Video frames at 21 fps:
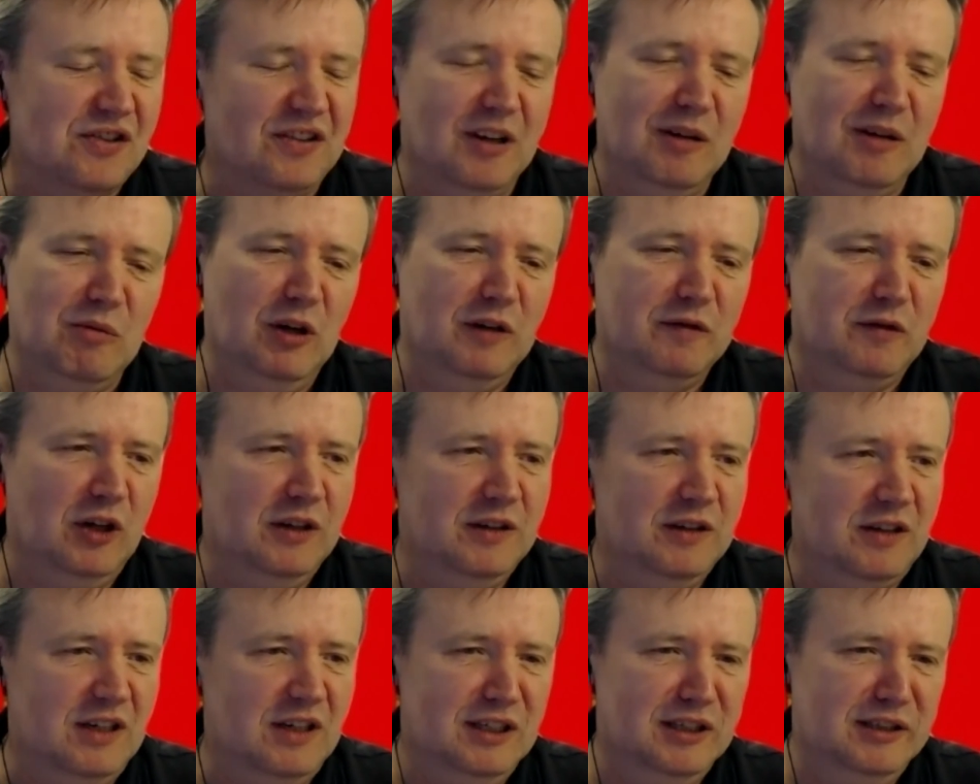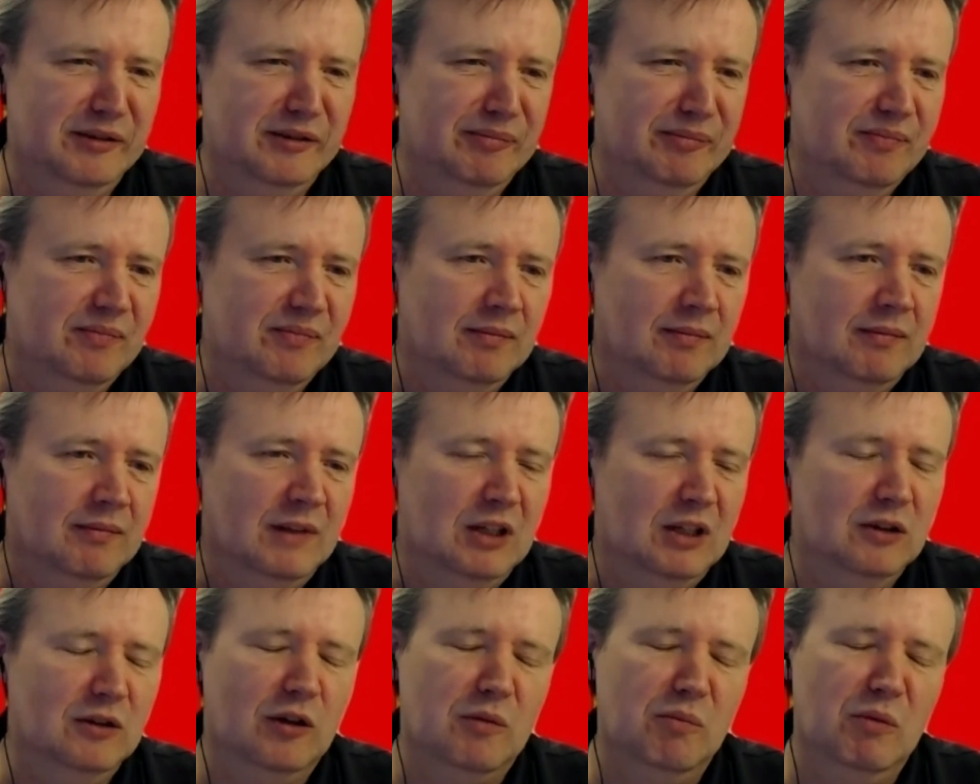the same. I've got
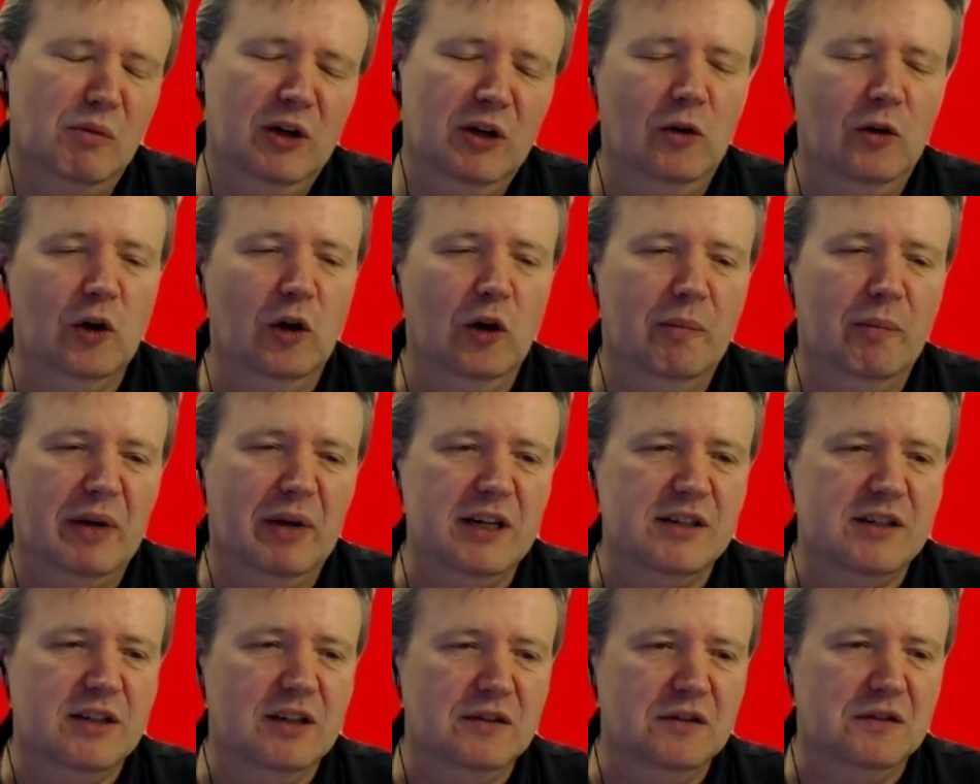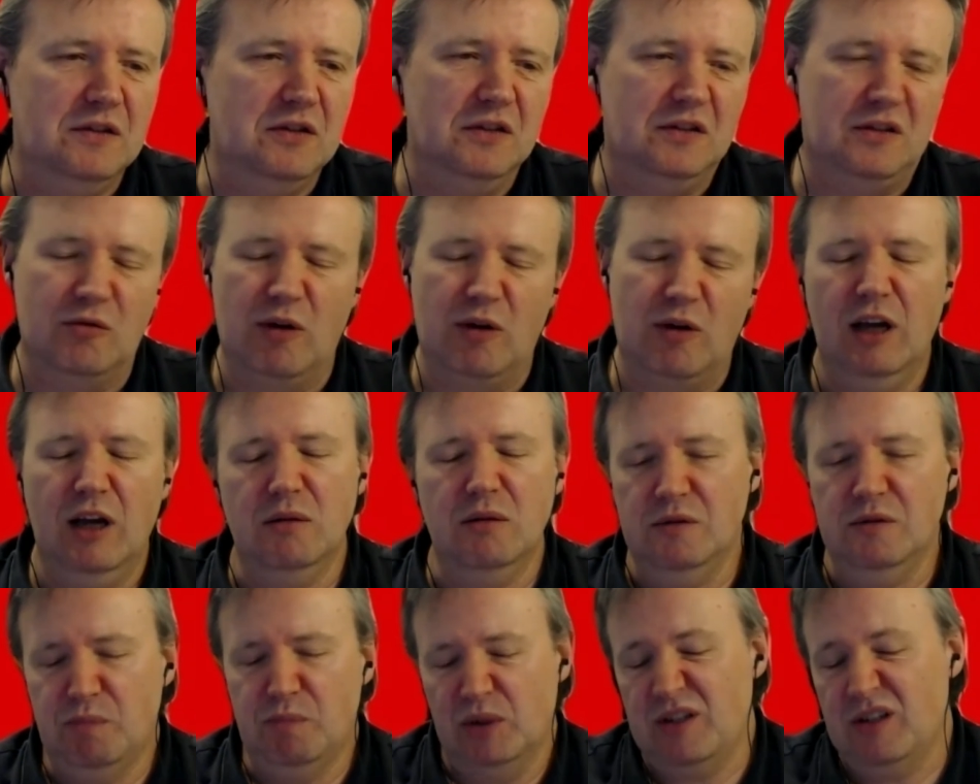a lot of my oil paintings just
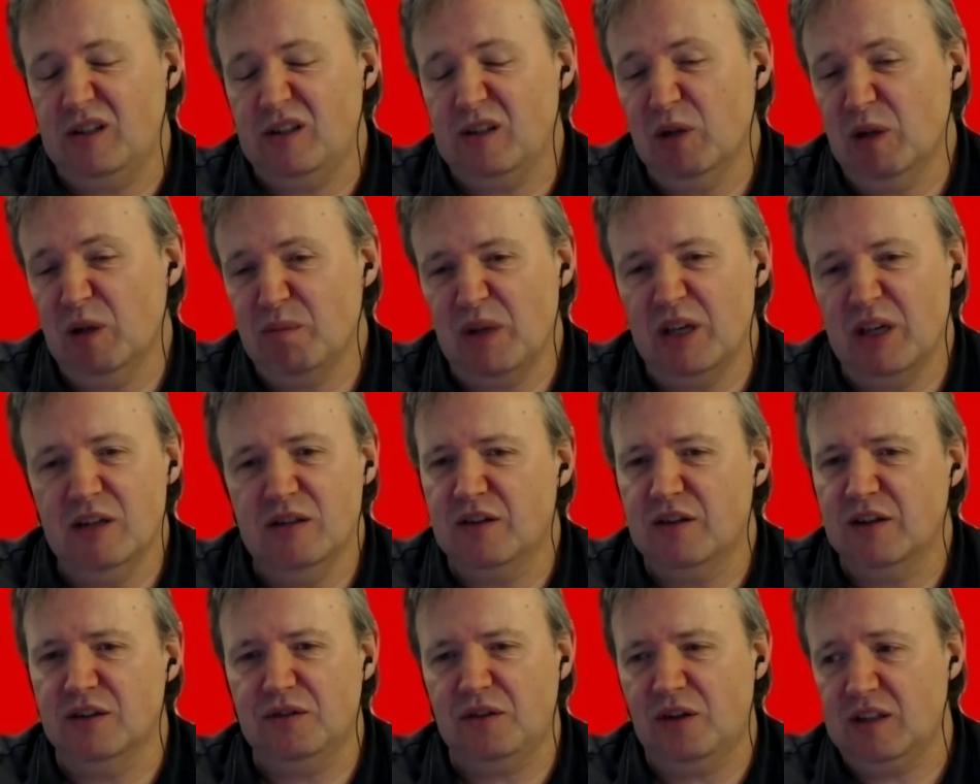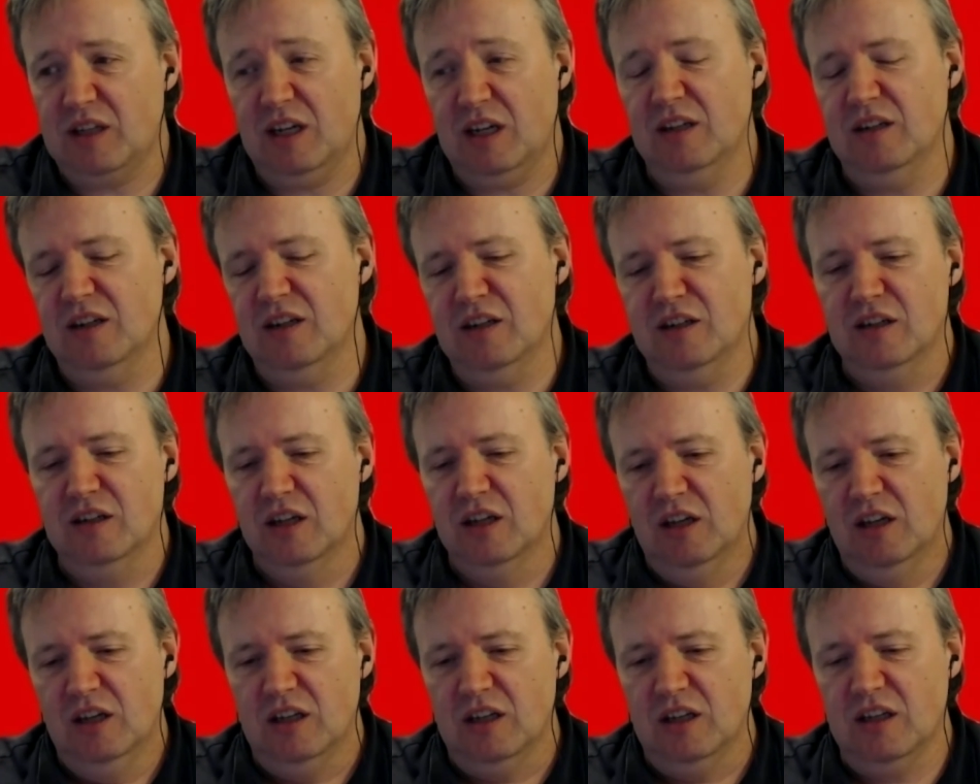around, particularly my bed and things like that. And then
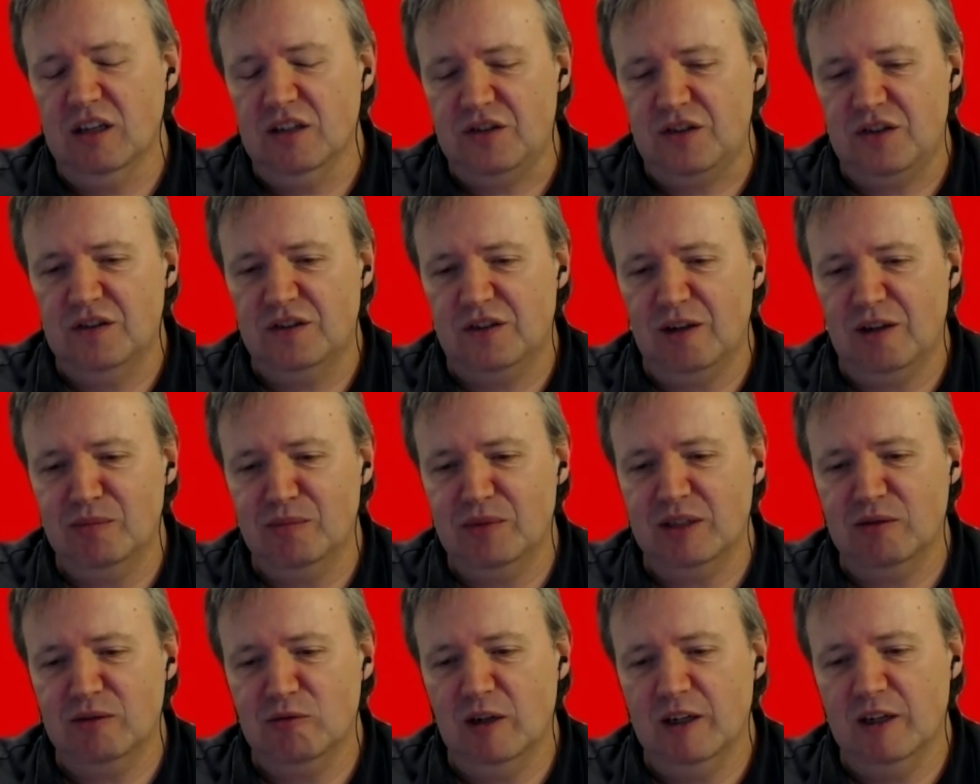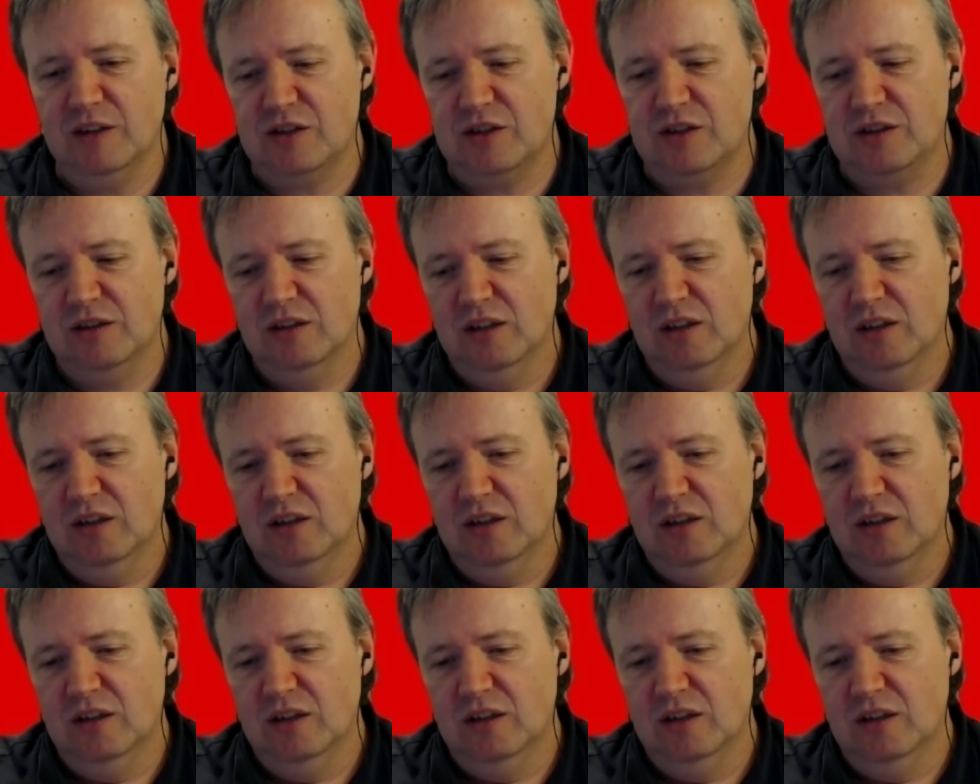it's just something that,